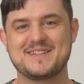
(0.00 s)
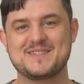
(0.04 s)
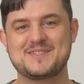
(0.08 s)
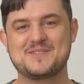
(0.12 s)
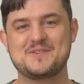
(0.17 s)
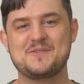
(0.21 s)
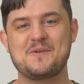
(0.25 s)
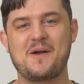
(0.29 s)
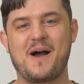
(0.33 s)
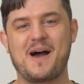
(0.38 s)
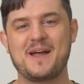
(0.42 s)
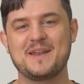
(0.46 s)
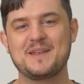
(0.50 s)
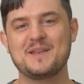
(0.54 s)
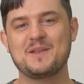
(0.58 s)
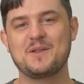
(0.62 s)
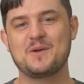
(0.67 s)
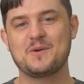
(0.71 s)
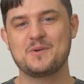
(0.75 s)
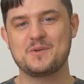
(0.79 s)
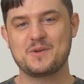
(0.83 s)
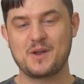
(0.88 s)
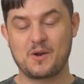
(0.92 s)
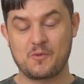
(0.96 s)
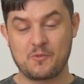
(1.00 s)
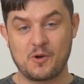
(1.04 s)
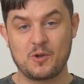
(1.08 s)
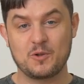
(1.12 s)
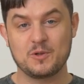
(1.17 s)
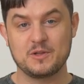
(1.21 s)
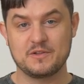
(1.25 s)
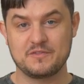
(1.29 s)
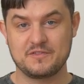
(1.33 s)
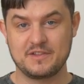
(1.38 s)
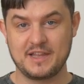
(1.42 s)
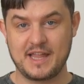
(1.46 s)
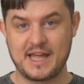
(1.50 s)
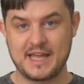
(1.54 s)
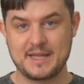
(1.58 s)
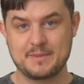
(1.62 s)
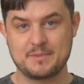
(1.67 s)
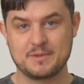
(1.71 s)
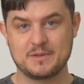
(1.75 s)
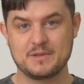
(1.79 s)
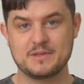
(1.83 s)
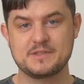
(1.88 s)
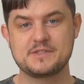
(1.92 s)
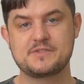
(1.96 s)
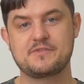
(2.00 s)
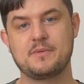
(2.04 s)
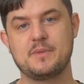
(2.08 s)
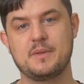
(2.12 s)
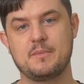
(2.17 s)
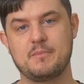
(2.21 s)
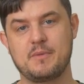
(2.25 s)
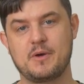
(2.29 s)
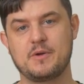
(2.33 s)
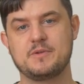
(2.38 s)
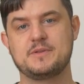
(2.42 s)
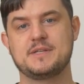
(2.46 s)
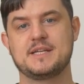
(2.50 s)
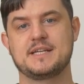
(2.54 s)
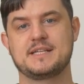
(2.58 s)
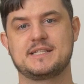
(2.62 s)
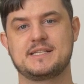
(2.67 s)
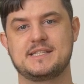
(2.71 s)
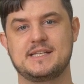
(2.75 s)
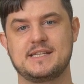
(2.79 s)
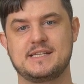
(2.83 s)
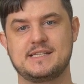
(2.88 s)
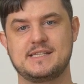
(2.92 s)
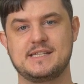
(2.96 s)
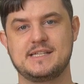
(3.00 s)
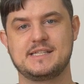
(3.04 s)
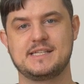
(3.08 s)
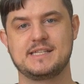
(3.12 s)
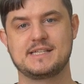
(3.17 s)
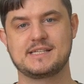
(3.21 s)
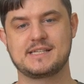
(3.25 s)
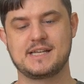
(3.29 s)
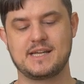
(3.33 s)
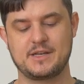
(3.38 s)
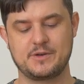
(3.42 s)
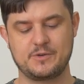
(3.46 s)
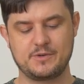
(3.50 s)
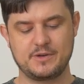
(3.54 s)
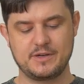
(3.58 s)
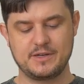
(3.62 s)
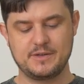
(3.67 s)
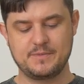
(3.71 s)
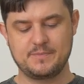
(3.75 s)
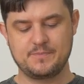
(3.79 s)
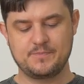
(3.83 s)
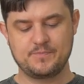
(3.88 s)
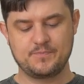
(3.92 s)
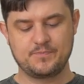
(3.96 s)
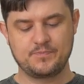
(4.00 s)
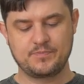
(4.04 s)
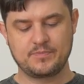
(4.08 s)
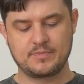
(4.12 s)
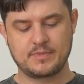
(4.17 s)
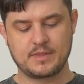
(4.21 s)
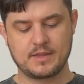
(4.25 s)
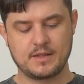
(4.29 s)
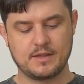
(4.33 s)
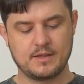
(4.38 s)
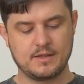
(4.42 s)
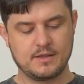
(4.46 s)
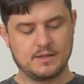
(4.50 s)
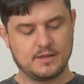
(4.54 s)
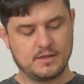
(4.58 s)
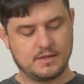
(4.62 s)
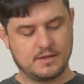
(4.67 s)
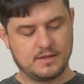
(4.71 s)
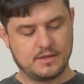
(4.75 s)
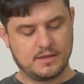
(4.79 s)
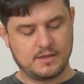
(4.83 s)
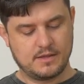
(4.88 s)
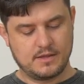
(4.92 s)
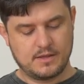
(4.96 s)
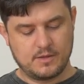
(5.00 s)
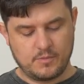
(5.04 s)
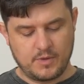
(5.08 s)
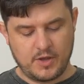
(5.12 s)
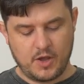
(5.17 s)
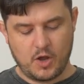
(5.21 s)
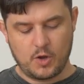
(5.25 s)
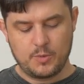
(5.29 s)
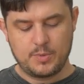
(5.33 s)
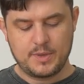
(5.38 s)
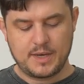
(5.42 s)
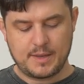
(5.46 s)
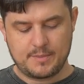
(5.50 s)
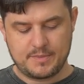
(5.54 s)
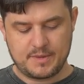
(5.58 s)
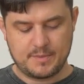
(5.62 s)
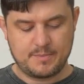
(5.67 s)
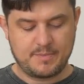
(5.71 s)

To unload a roll of labels from the Motex 6600, we open up the